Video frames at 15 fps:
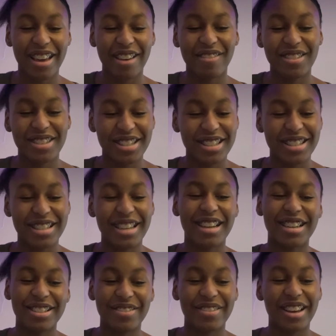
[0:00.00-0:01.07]
Wasn't
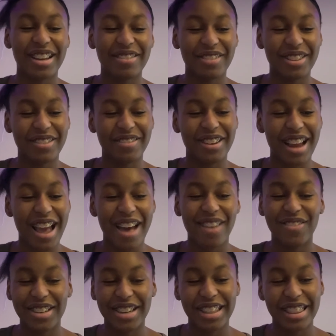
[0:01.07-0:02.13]
satisfied with what
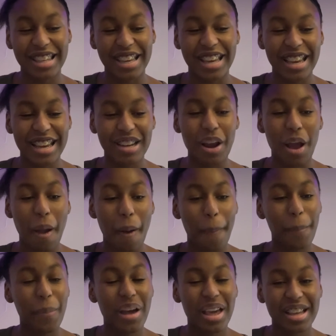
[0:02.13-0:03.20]
happened at the end,
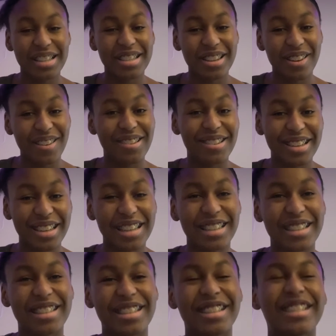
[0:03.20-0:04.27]
but it's all good.
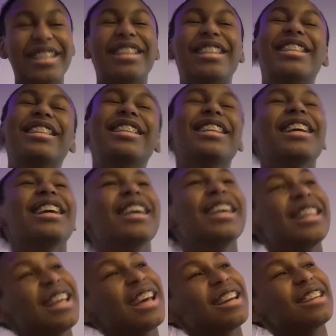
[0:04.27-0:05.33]

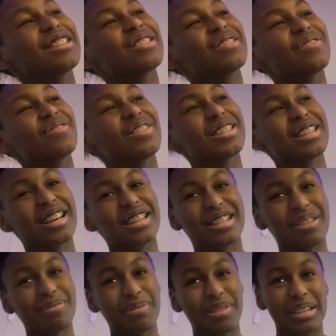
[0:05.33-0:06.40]
That is besides the
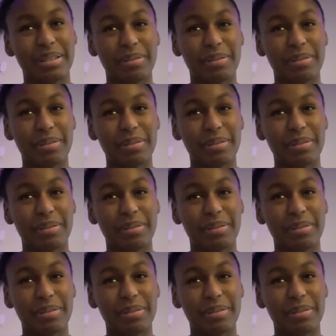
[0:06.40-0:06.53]
point.